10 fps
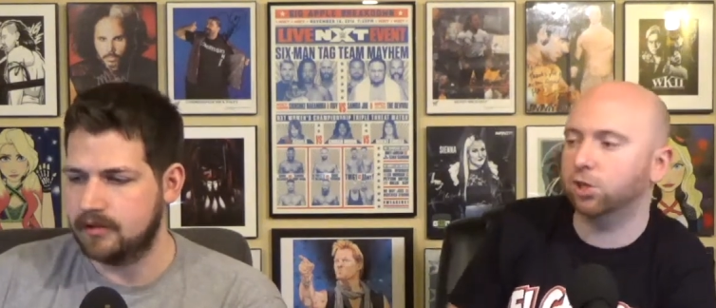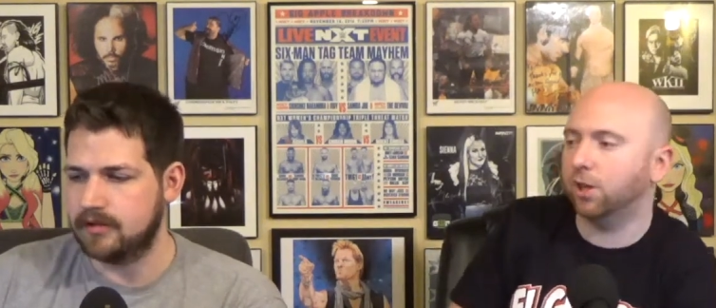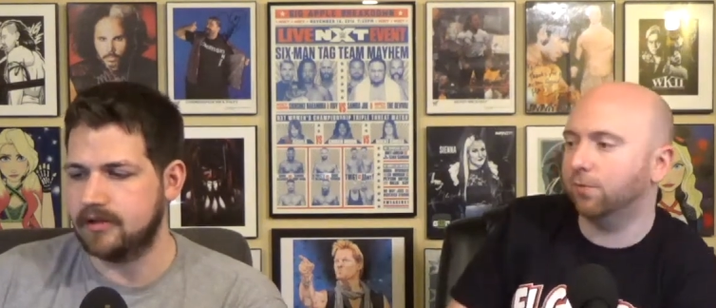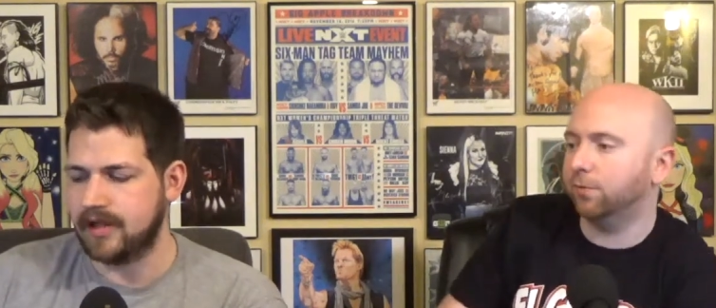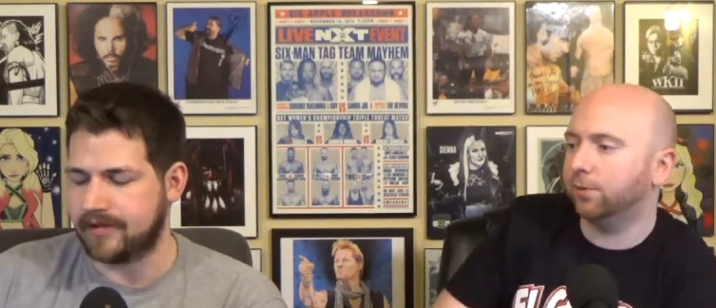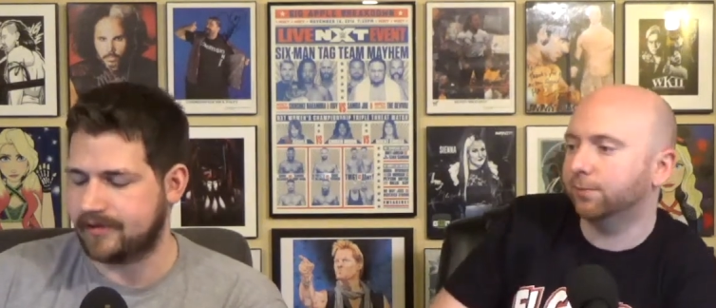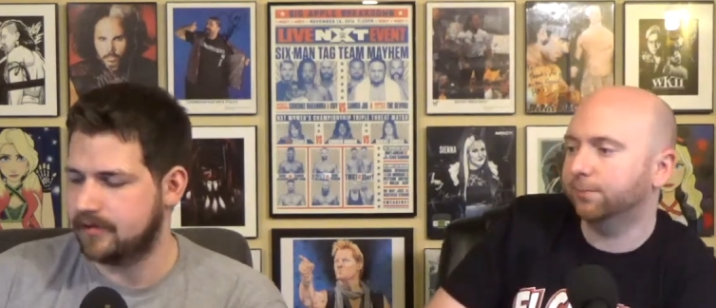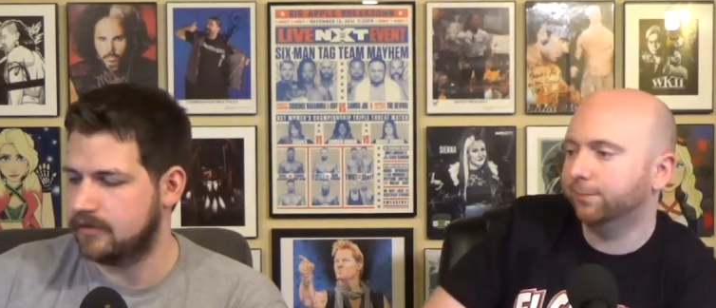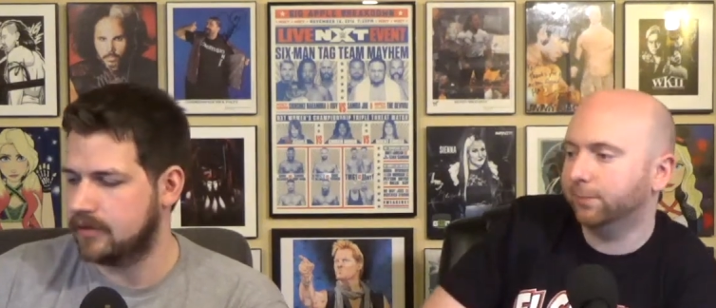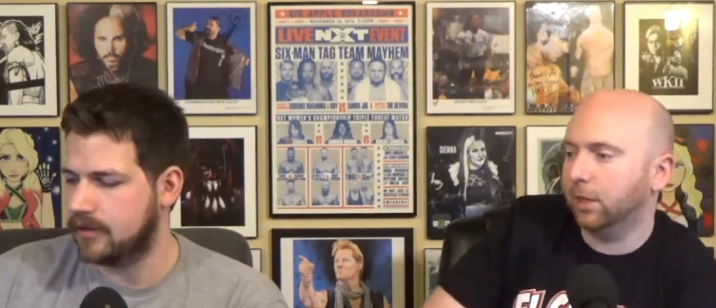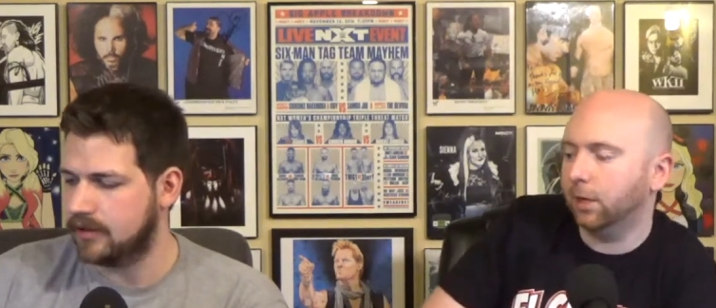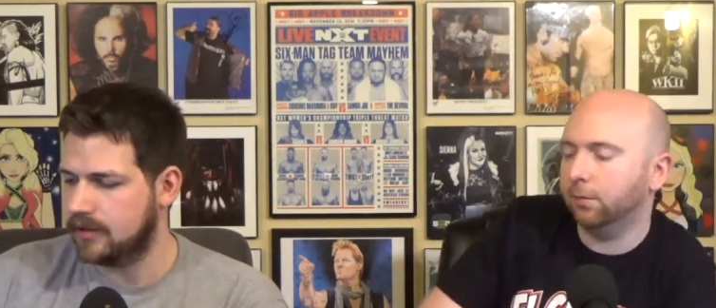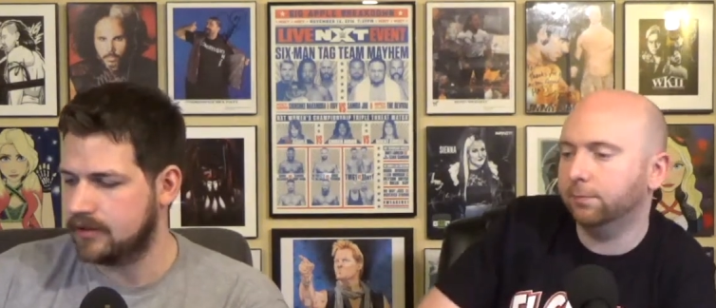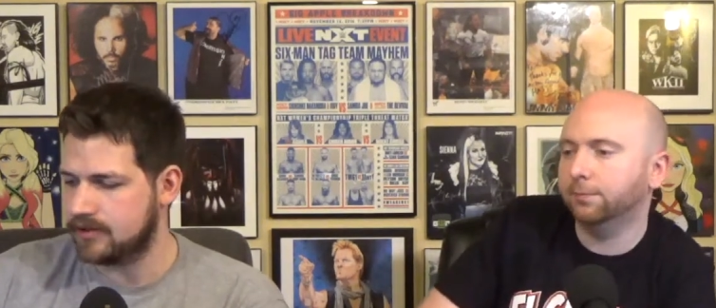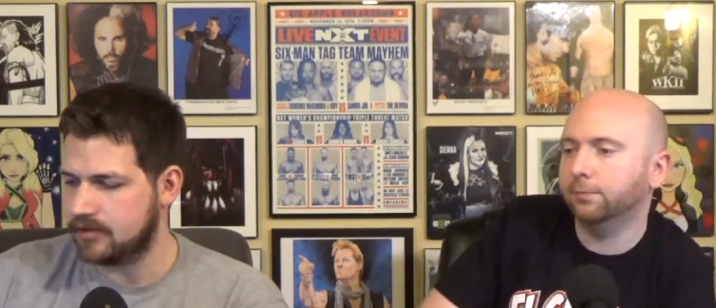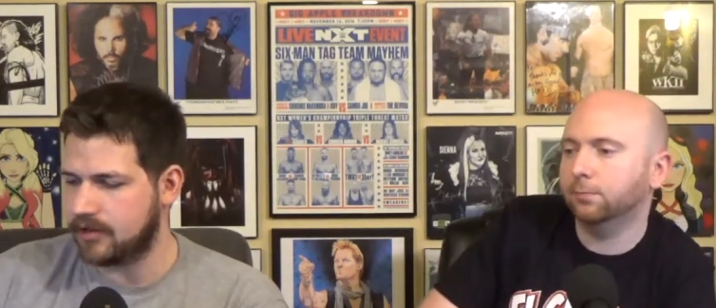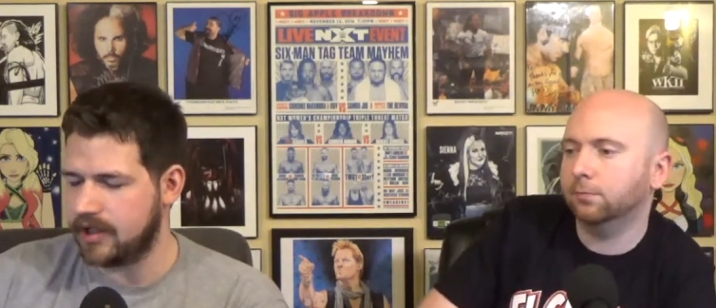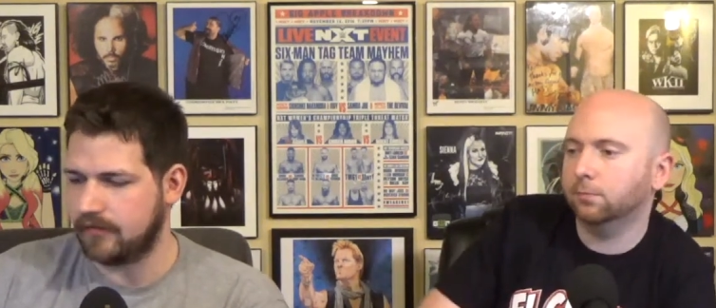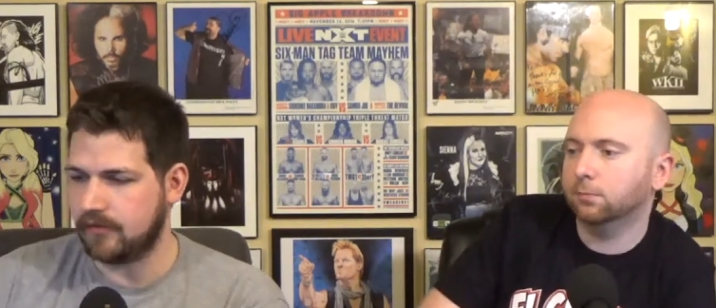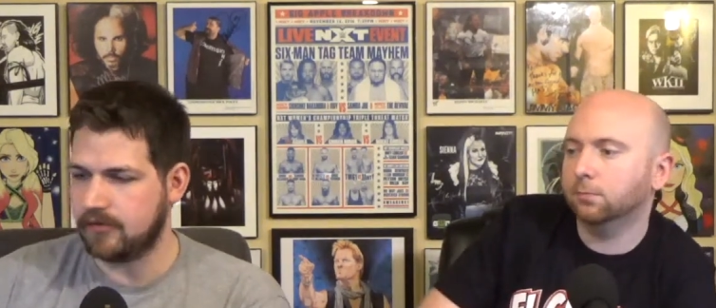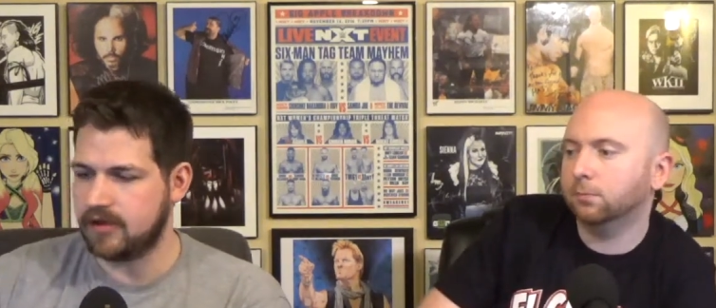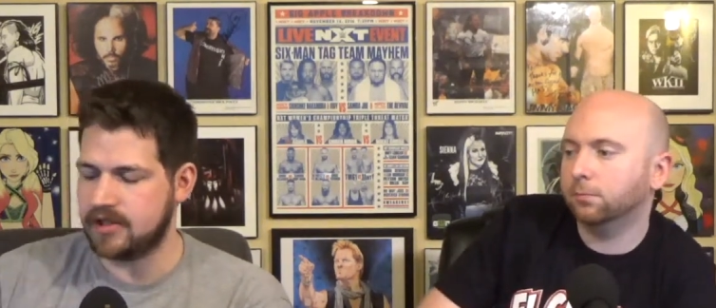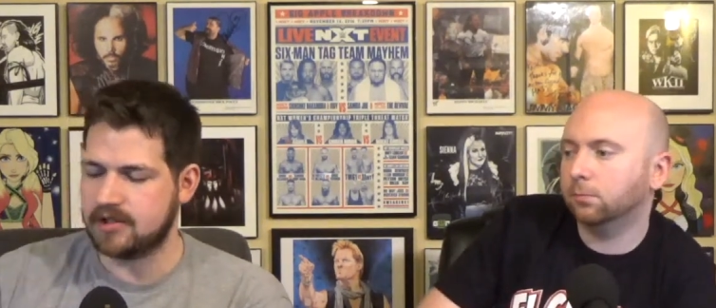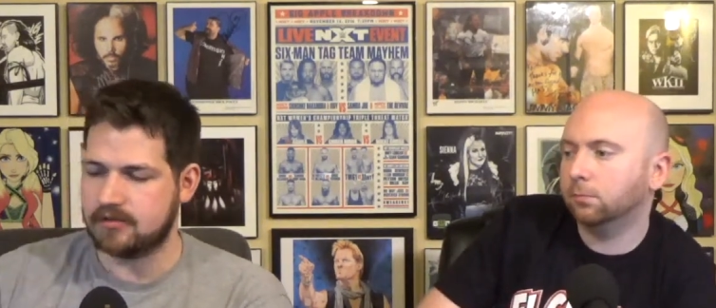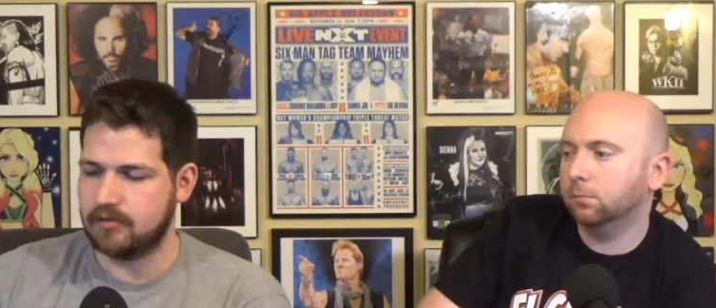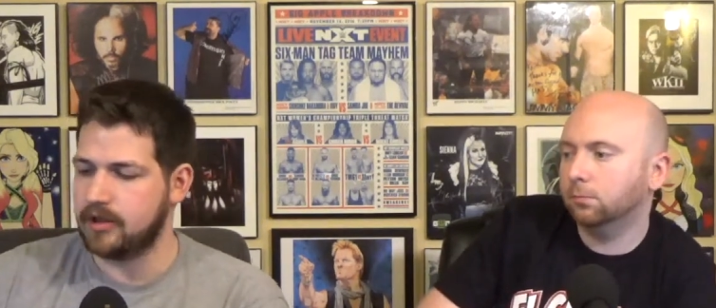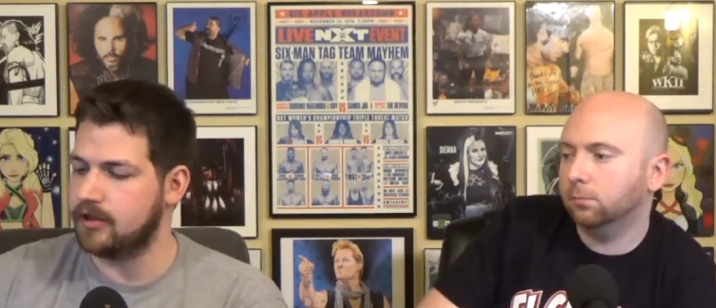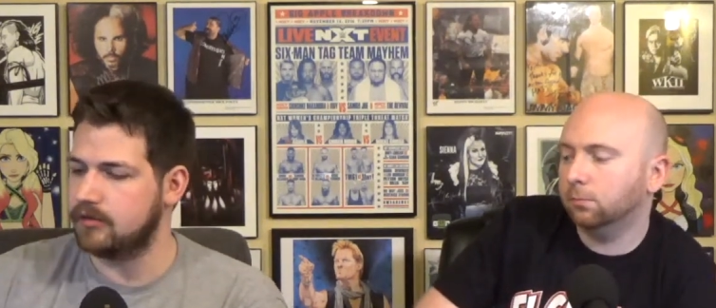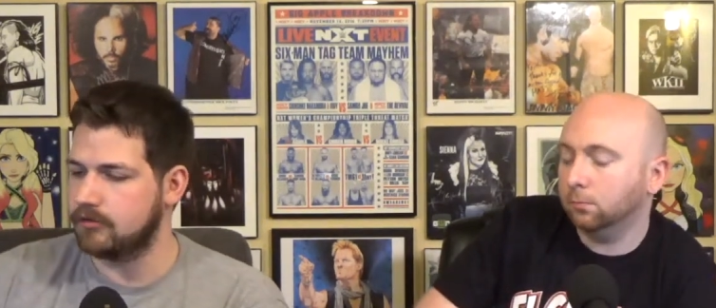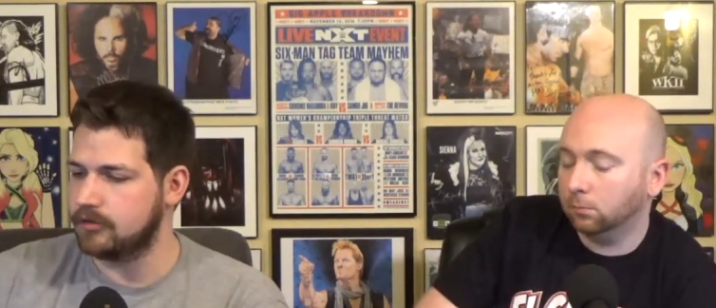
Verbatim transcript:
Speaker 1: Jeff. Yes. And,
Speaker 2: yeah. So after this, when